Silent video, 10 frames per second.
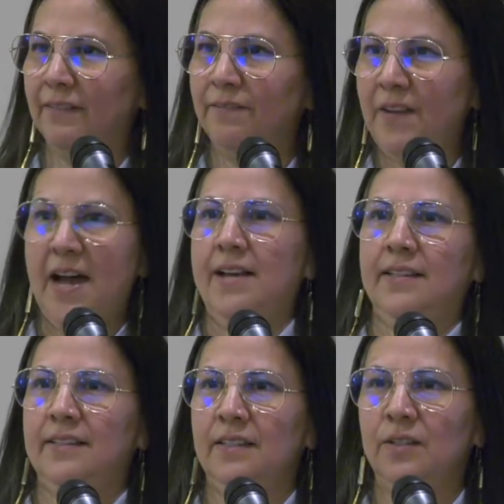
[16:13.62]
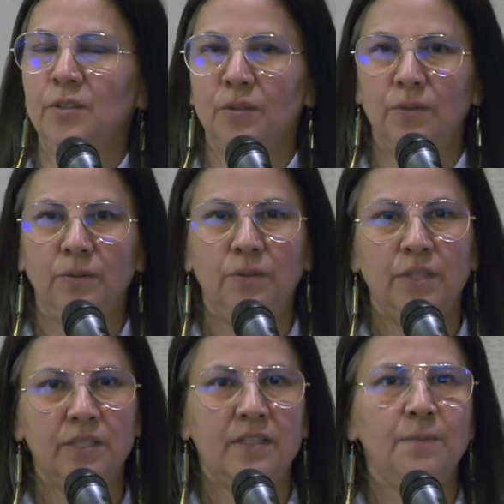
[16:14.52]
fast. So
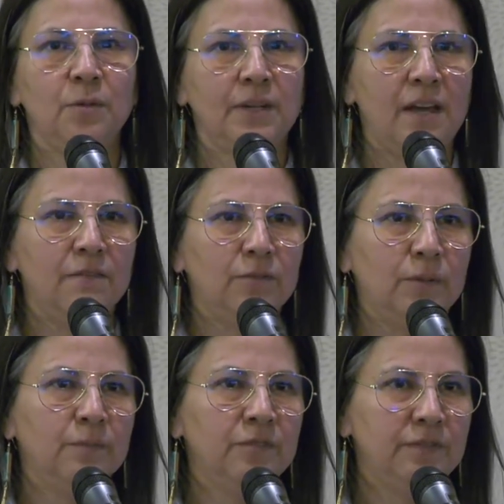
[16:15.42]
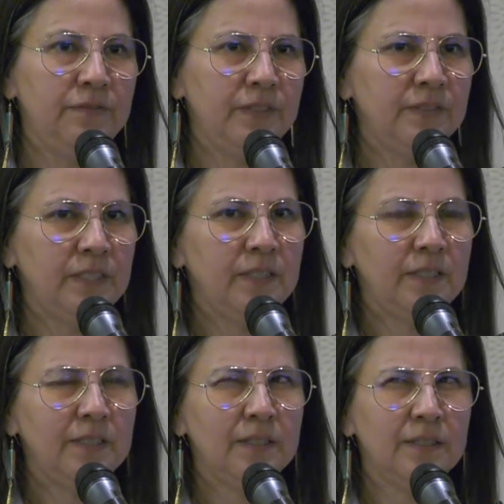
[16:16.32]
this summer we have room for
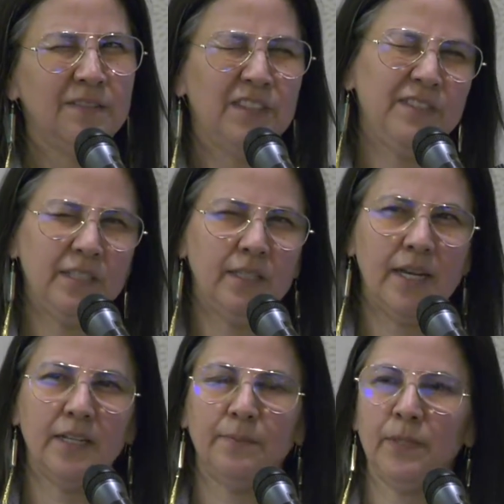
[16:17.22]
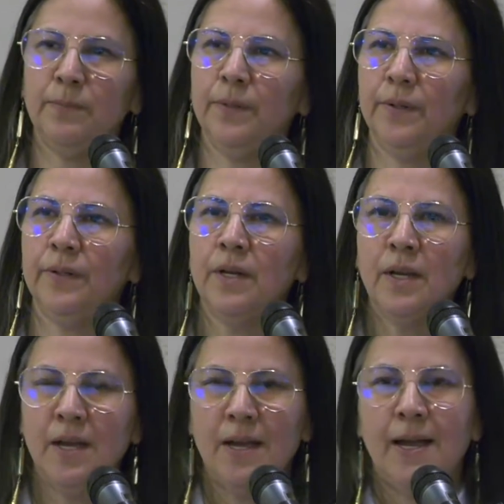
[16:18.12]
50 to 80 people.
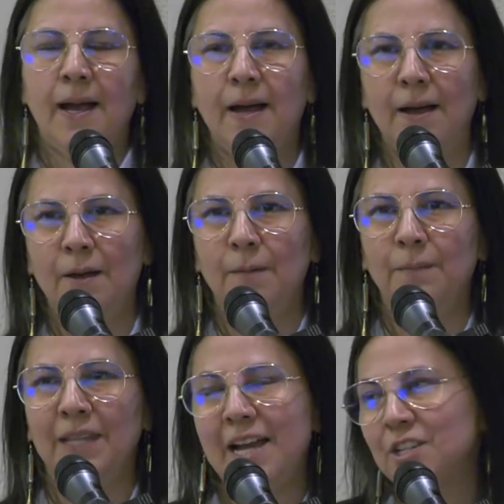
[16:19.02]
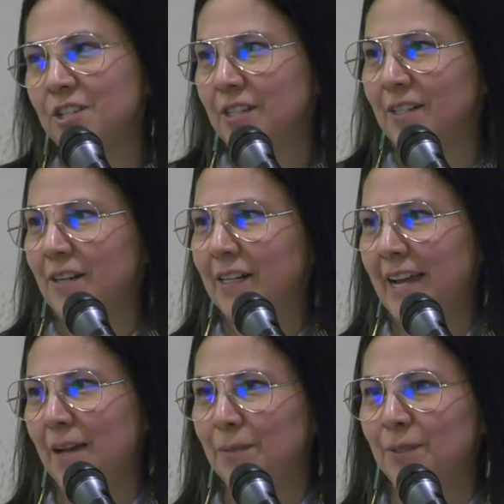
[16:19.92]
Last year our
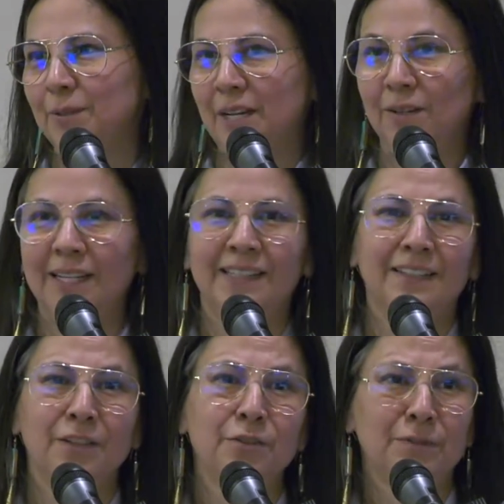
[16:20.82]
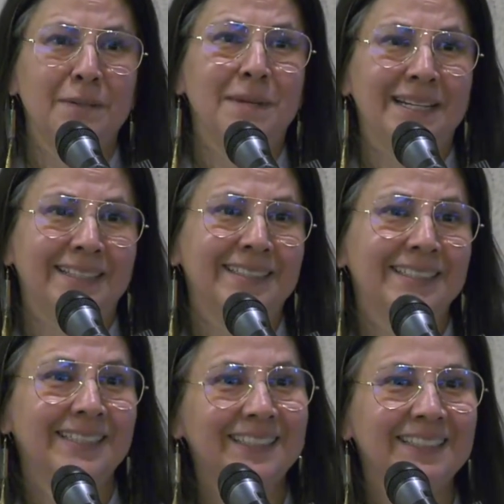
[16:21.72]
camp sold out in 3
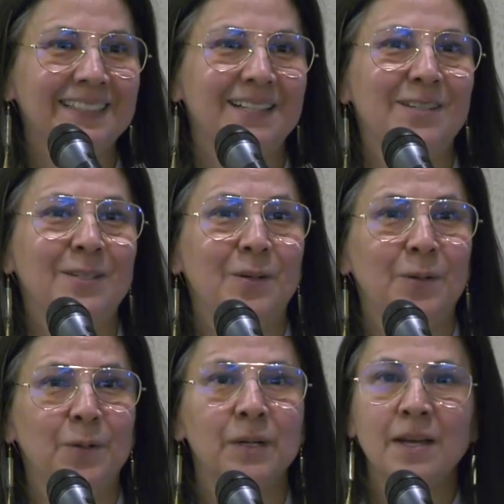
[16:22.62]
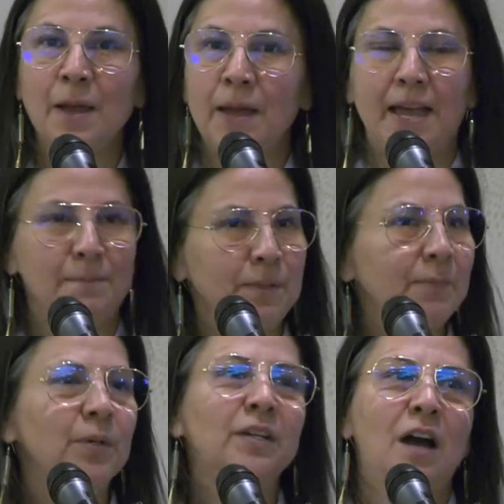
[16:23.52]
minutes. So, and
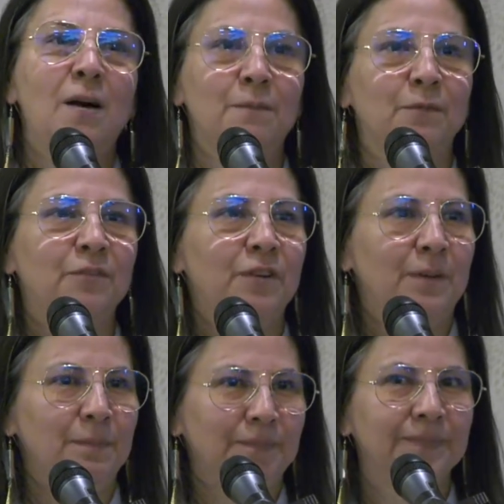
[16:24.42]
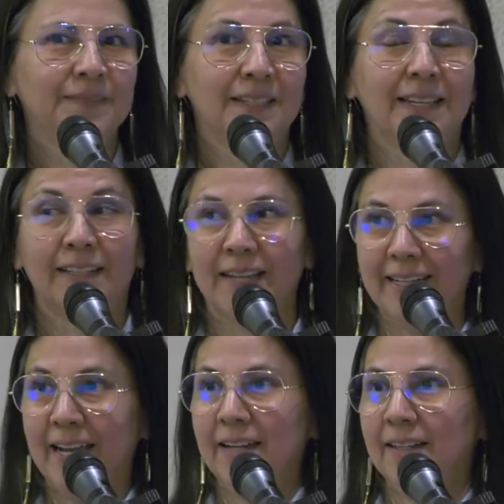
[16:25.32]
people come from,
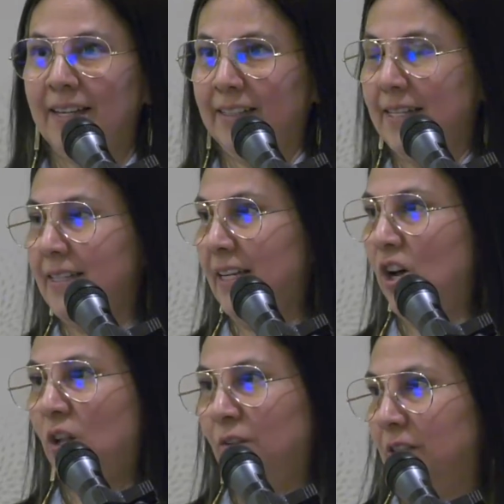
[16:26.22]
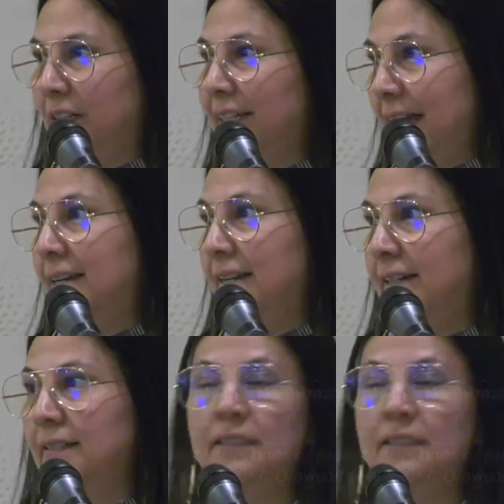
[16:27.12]
again, like I said, all over Canada.